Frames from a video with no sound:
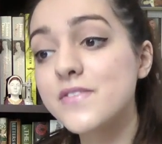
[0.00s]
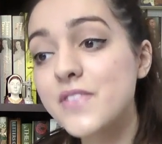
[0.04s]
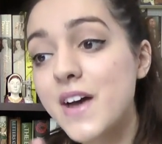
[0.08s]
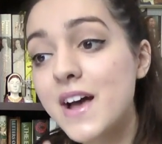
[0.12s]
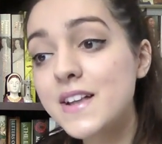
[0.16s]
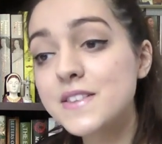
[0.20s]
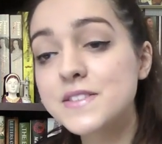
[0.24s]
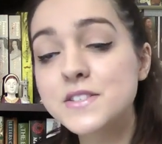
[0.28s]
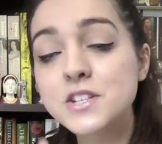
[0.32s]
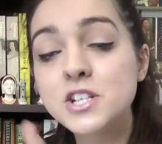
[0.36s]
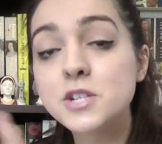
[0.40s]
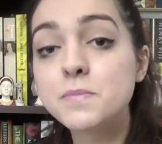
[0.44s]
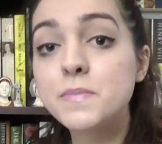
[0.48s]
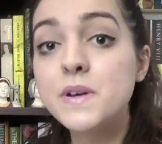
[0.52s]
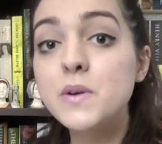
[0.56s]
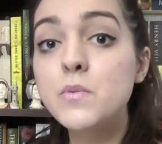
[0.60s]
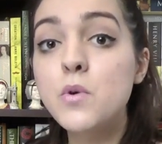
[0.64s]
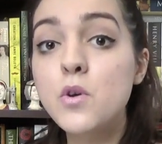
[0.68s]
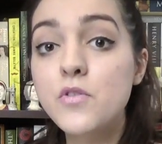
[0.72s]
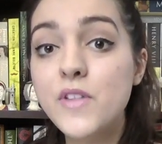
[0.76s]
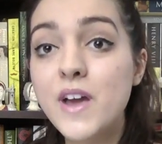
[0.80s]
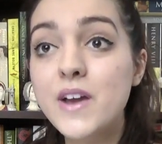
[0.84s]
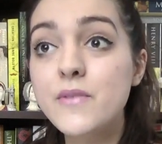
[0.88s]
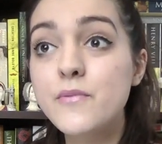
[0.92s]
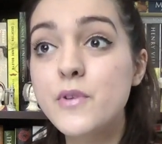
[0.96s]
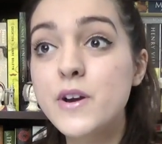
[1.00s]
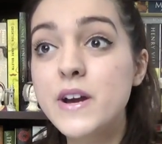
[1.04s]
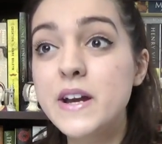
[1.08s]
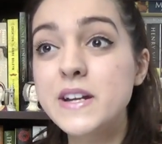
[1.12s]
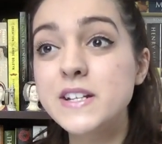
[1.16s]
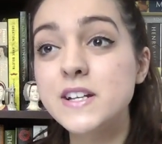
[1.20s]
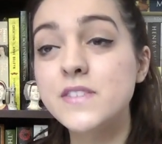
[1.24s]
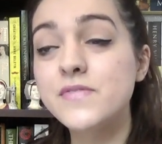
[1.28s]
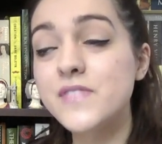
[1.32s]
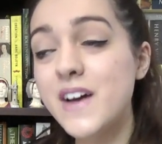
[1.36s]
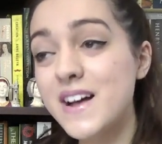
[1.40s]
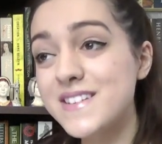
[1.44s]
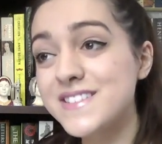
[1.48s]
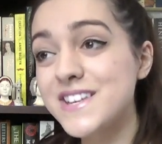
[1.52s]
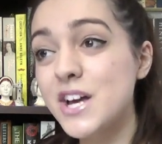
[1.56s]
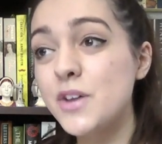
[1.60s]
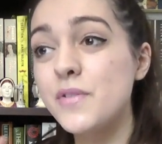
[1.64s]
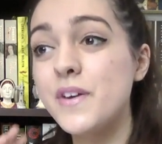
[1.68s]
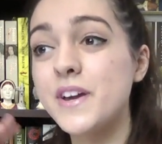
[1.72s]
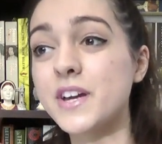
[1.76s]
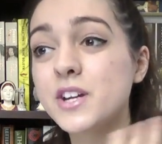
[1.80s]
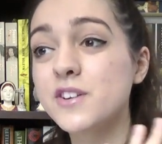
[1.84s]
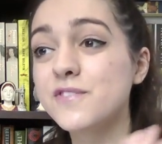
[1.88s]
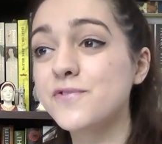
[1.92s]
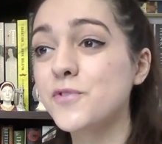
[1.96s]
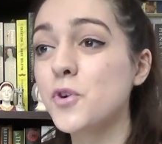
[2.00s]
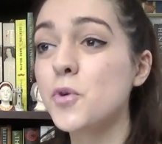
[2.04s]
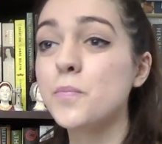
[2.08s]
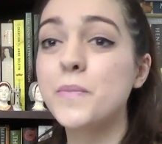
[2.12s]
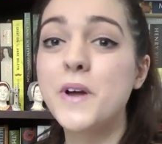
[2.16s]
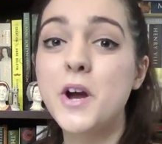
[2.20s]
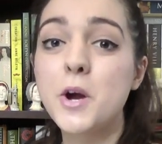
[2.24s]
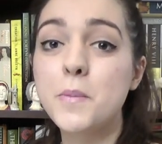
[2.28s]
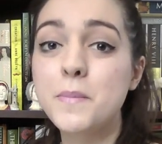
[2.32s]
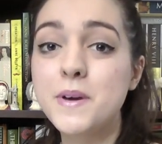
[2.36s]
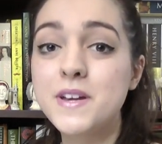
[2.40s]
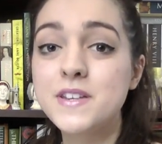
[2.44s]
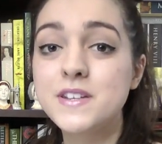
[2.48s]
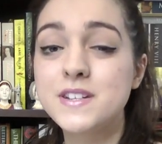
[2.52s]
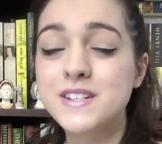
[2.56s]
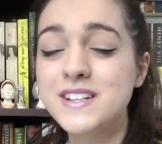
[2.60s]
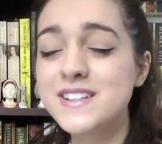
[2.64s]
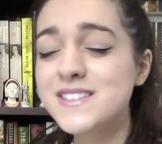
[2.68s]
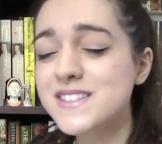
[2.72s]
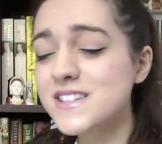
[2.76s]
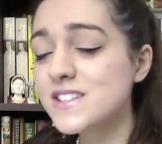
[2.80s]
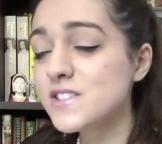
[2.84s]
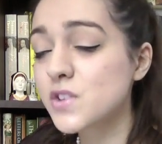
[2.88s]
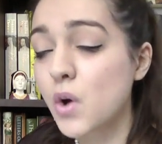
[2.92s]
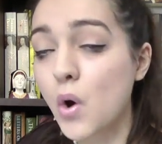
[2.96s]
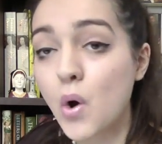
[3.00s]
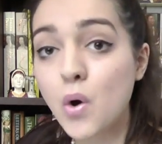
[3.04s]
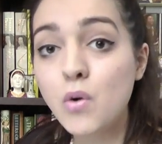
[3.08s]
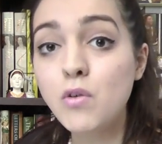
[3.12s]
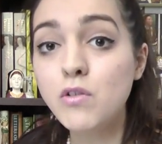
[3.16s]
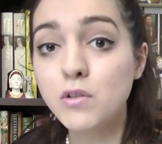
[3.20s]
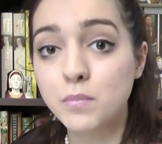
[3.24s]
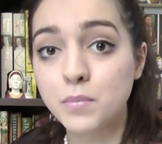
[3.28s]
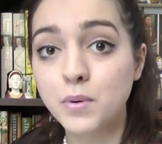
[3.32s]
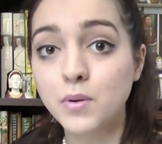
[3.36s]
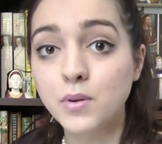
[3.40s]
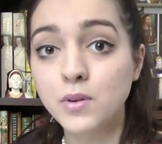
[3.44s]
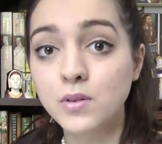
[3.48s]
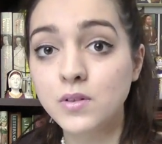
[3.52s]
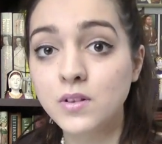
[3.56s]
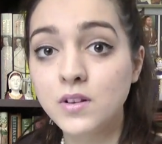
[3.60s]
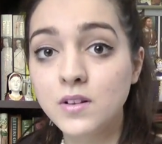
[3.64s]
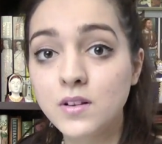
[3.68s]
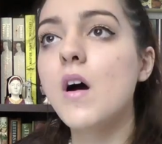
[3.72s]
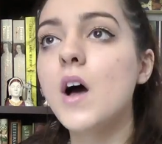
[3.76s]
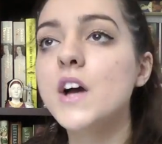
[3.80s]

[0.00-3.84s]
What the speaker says: That's going to be what they read and that's how they're going to form their opinion. It's horrible.